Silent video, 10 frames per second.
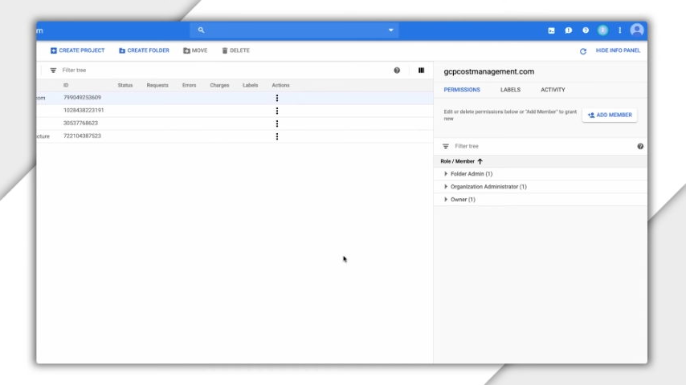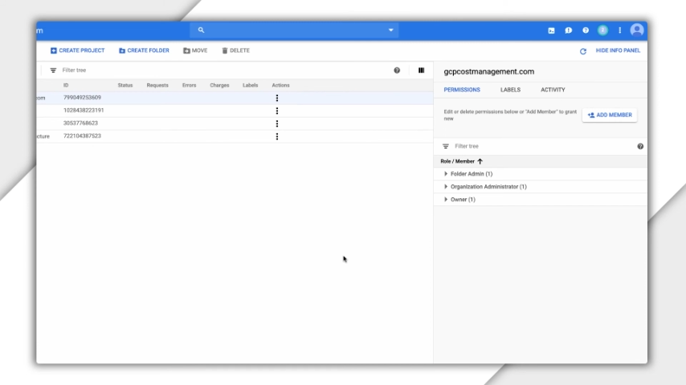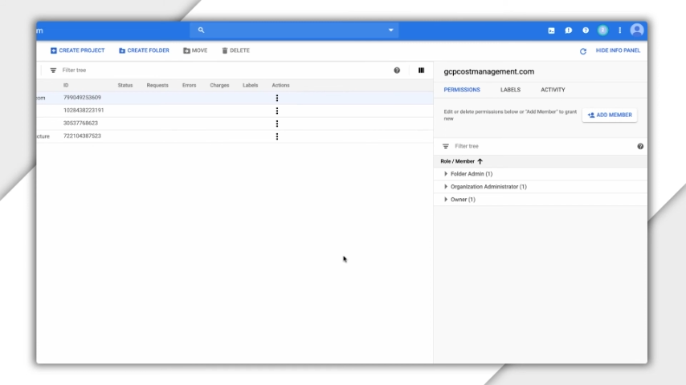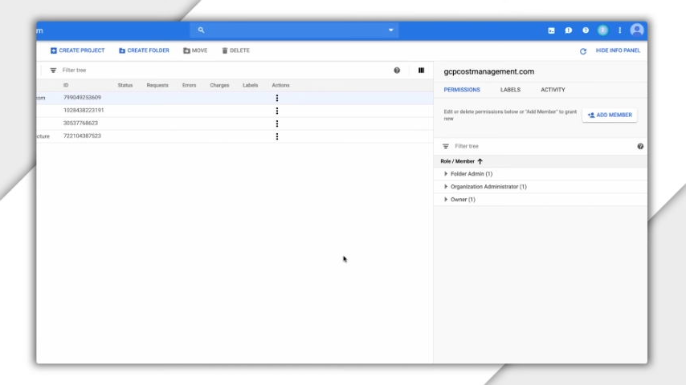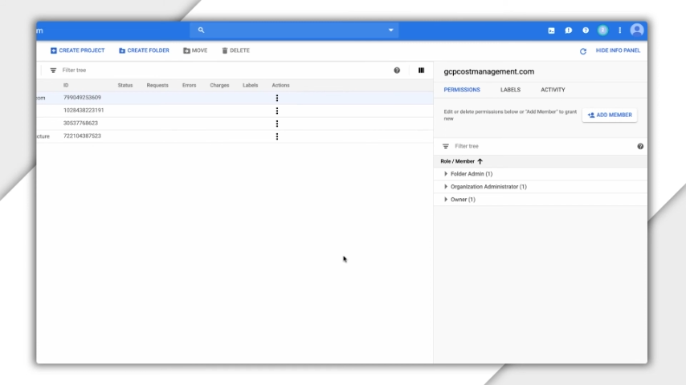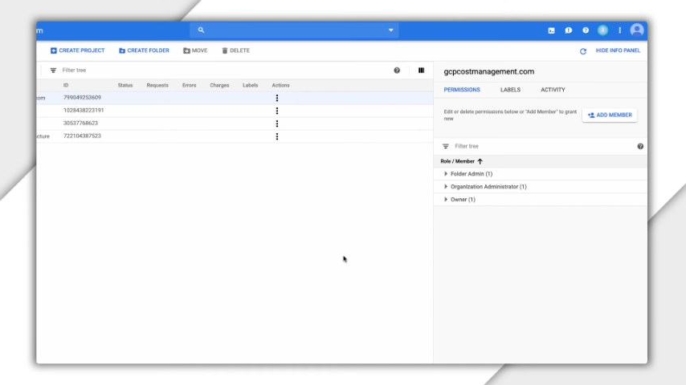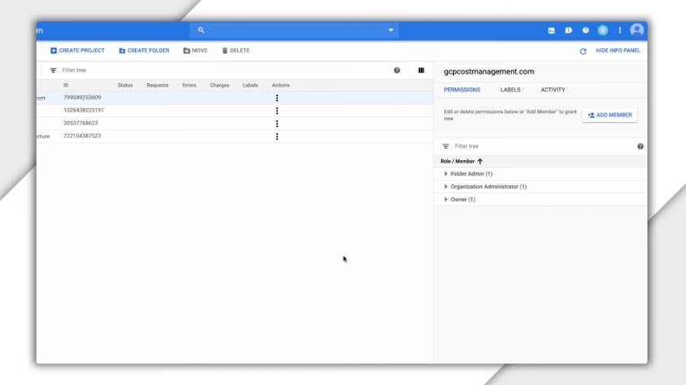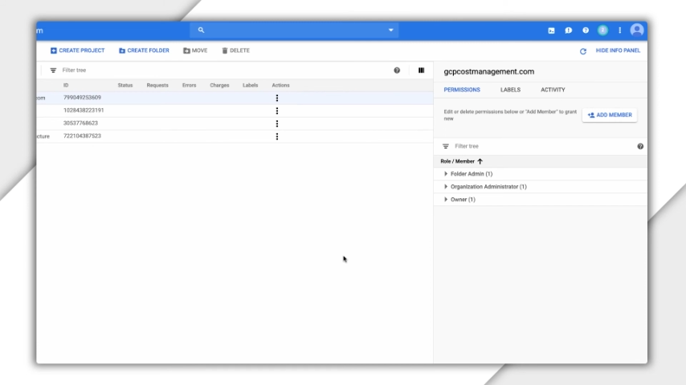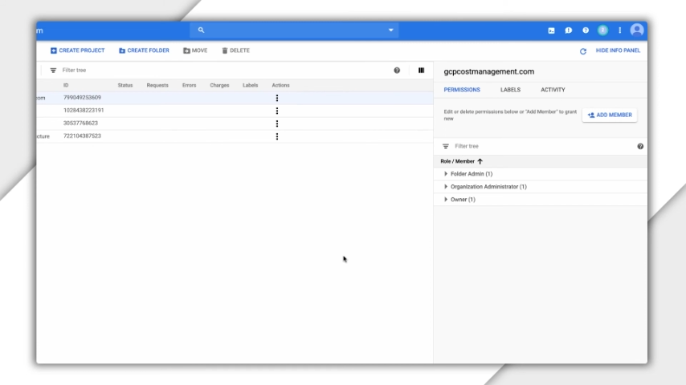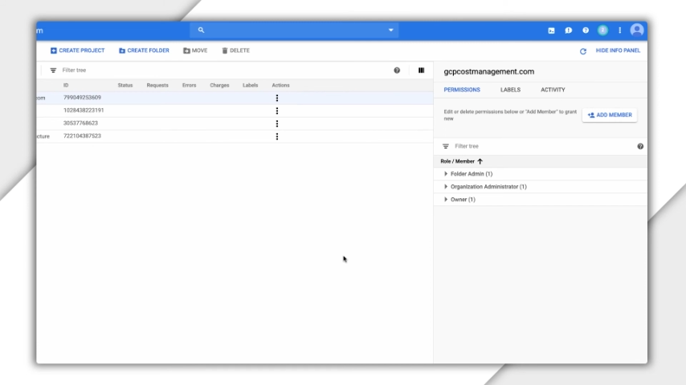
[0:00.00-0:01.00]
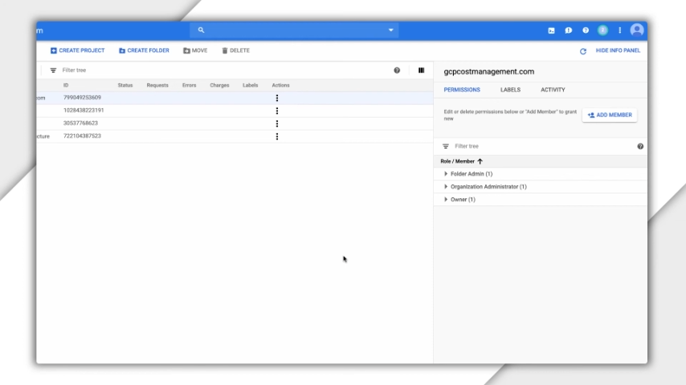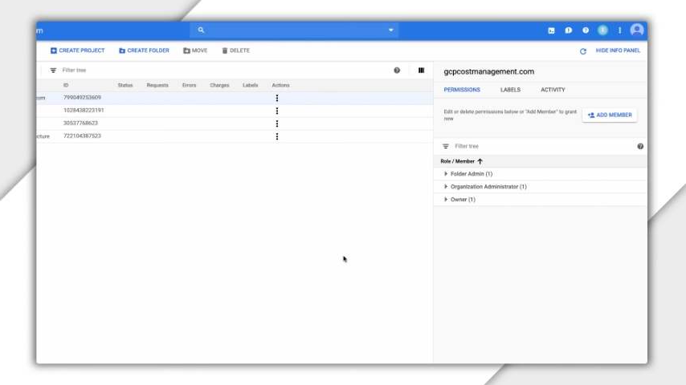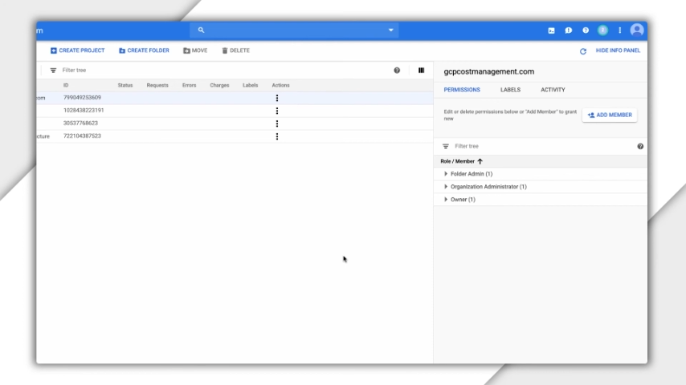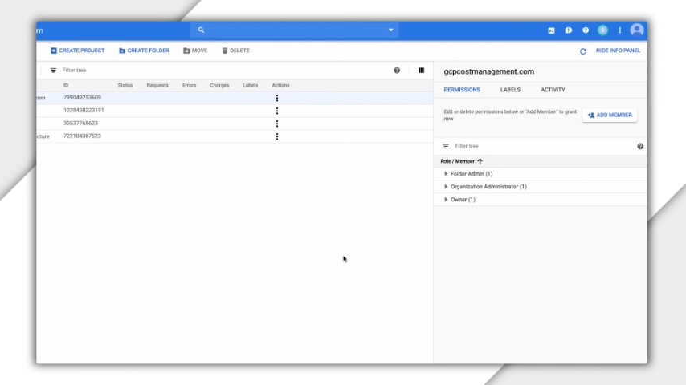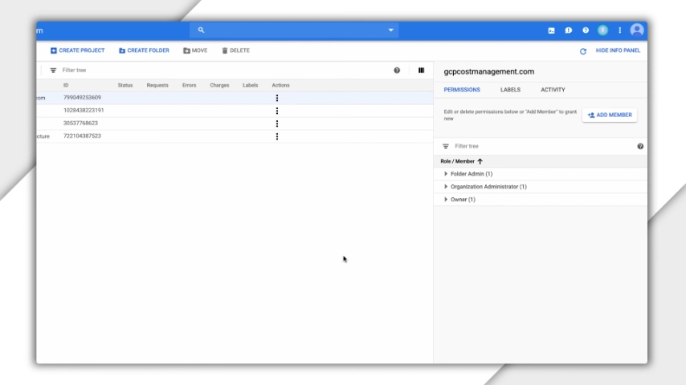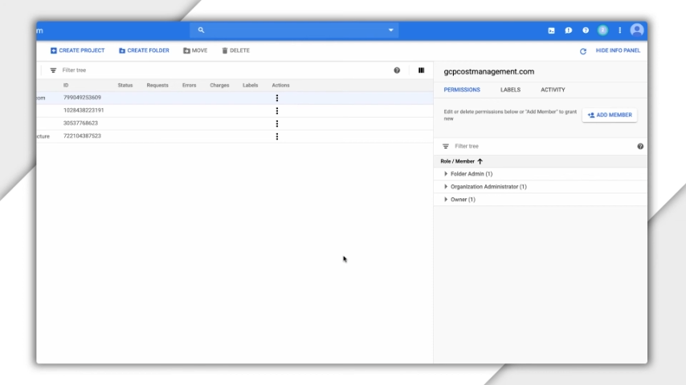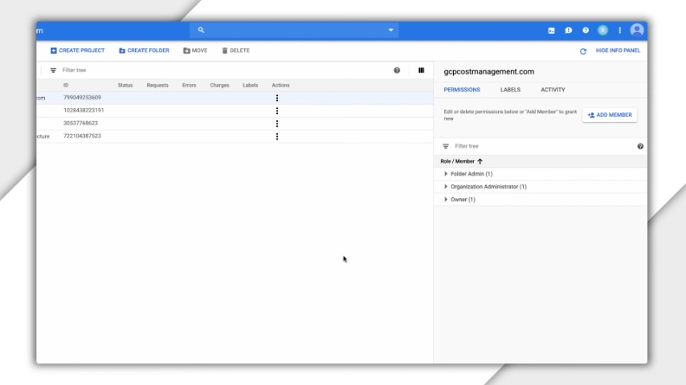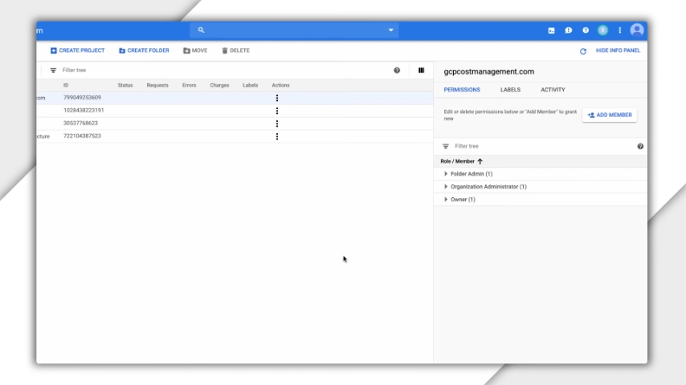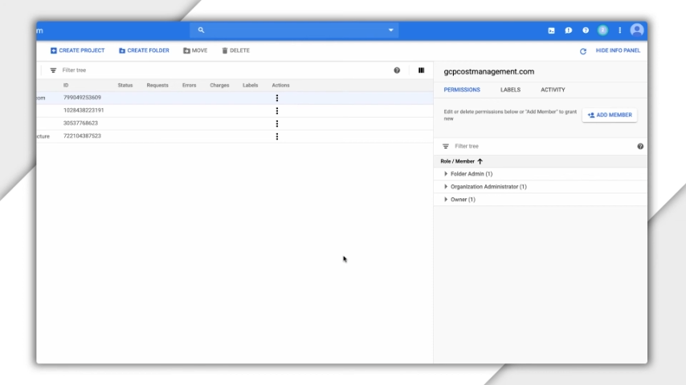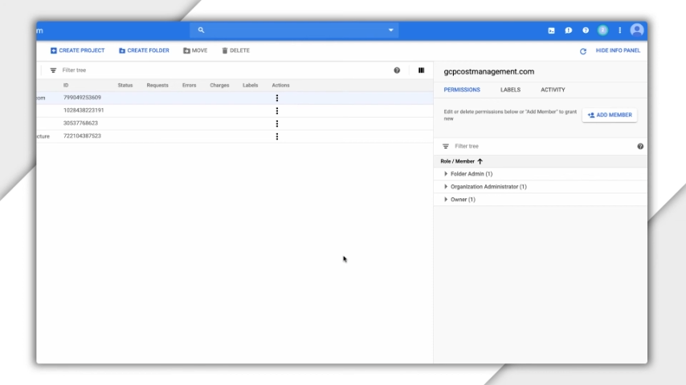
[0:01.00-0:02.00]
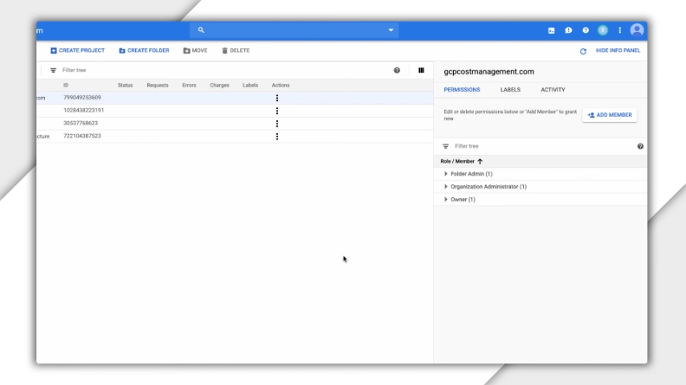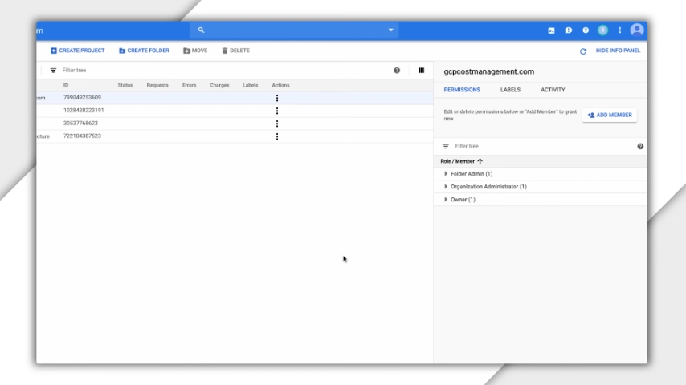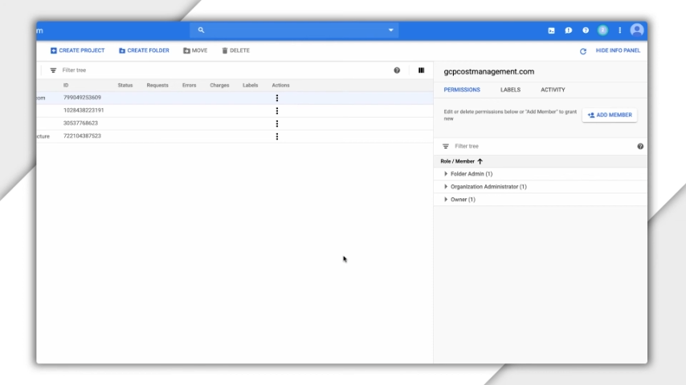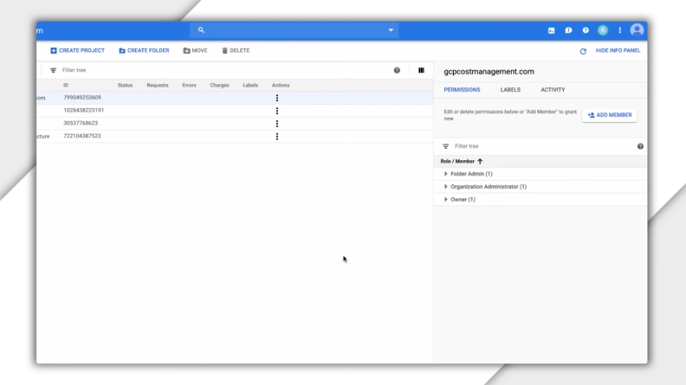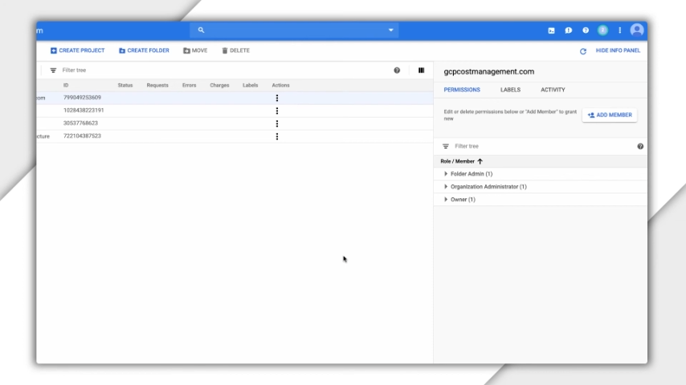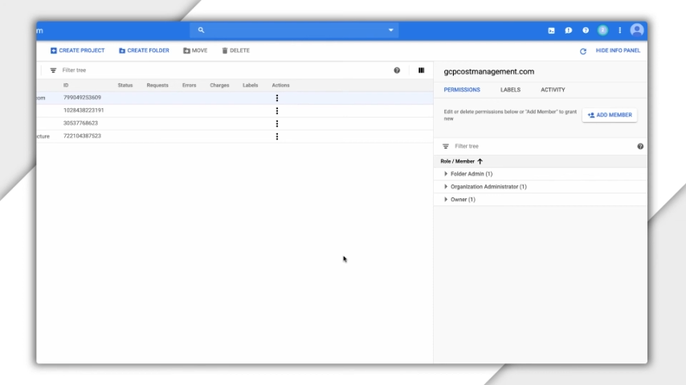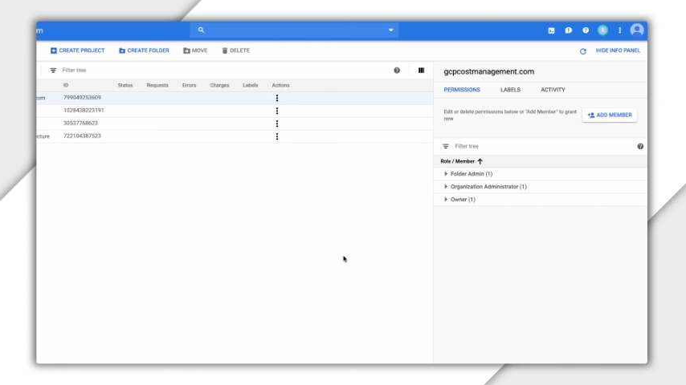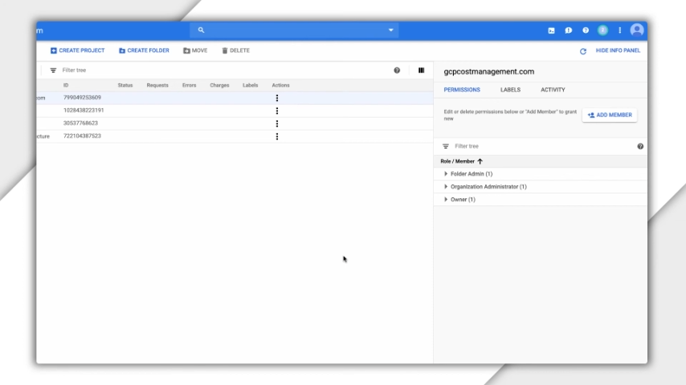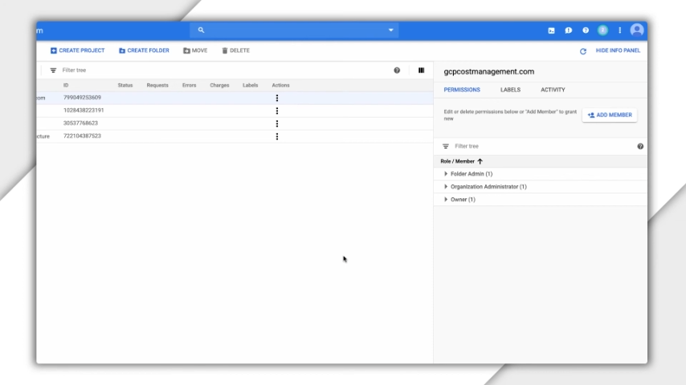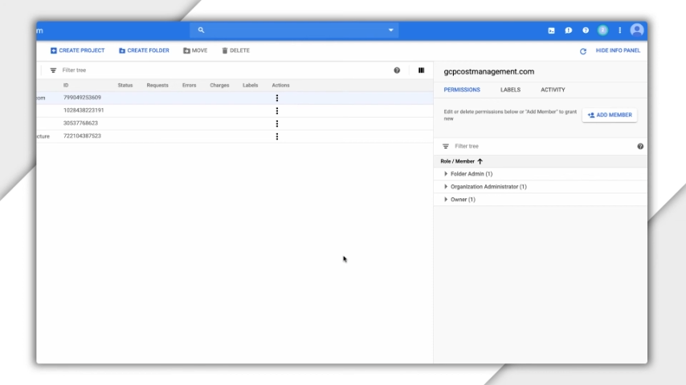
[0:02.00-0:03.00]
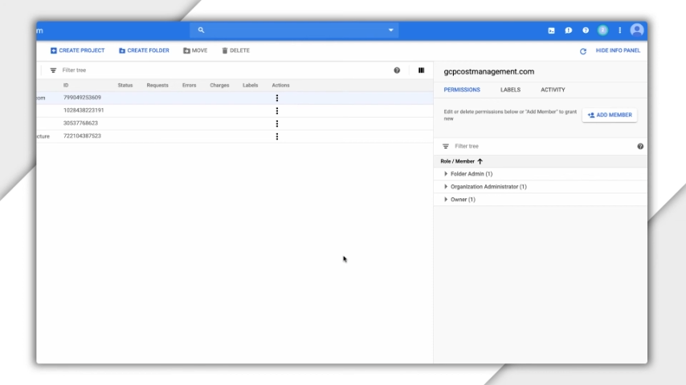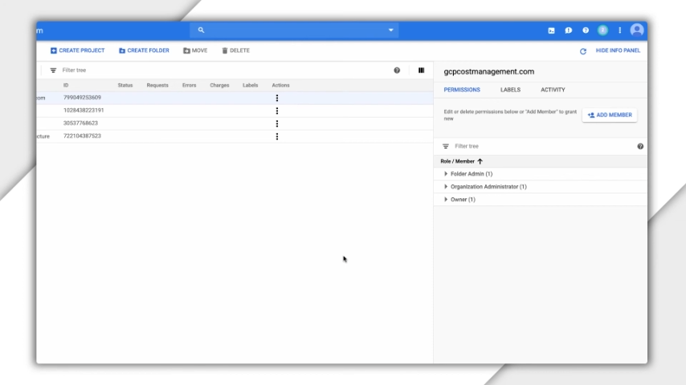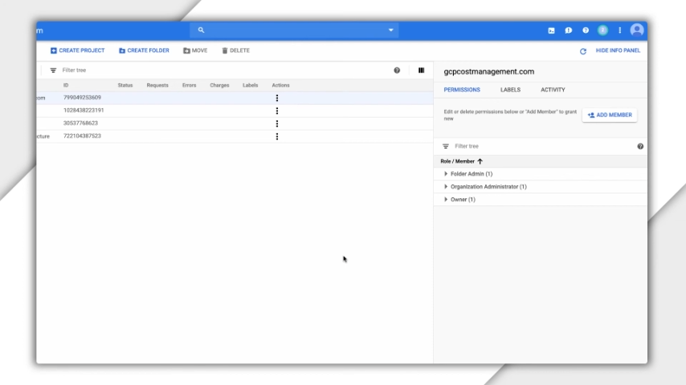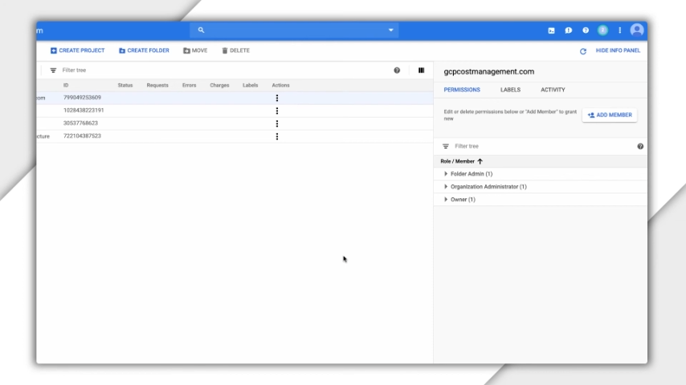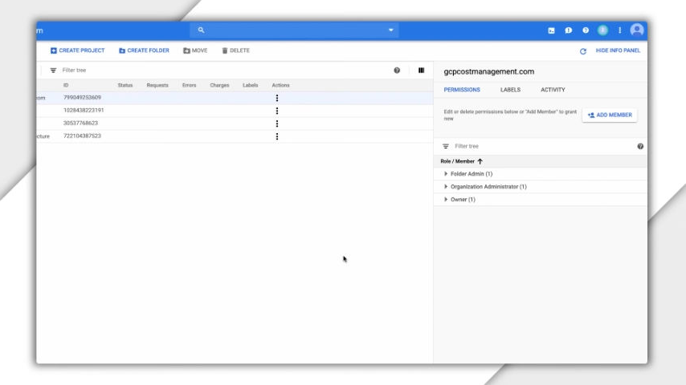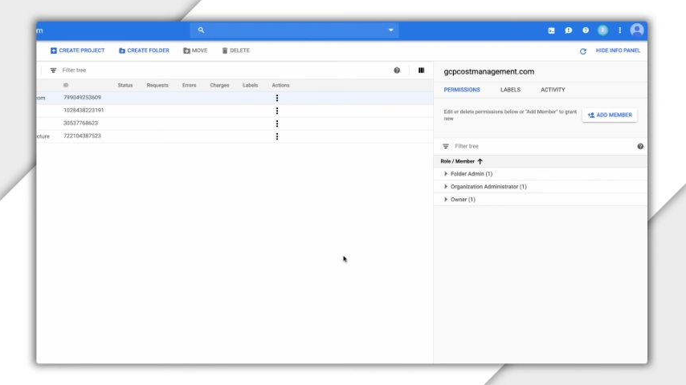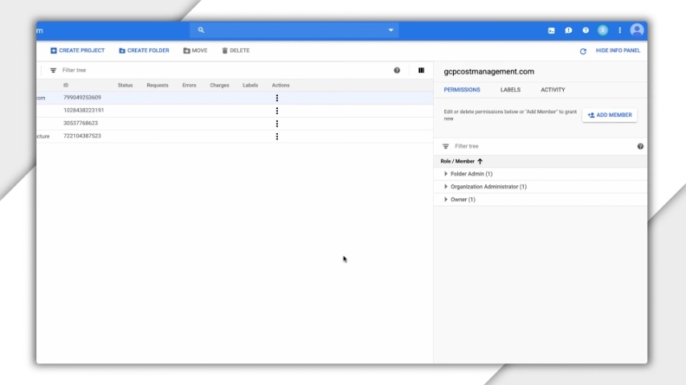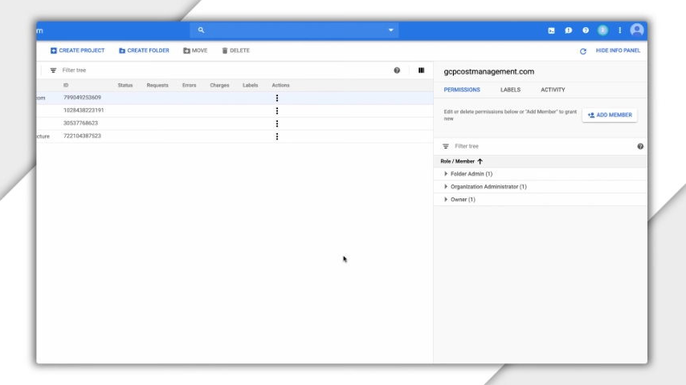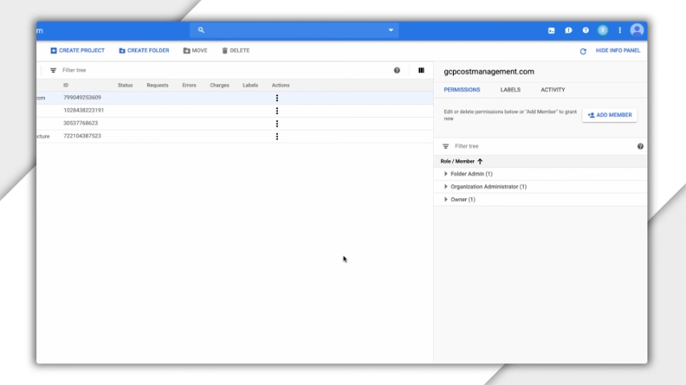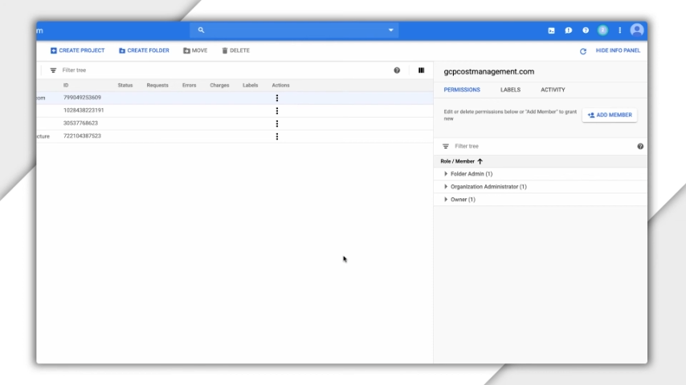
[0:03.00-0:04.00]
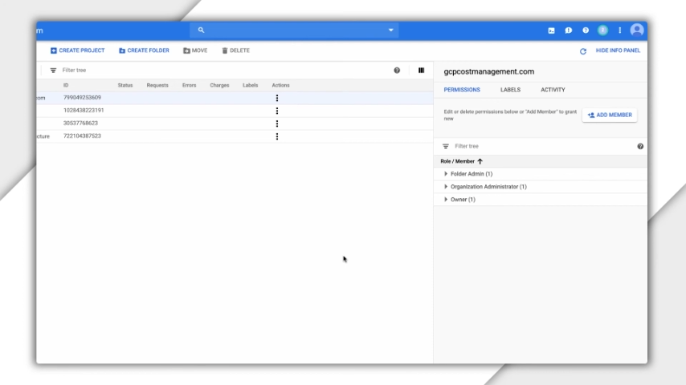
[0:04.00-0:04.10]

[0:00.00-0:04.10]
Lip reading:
(no speaker visible)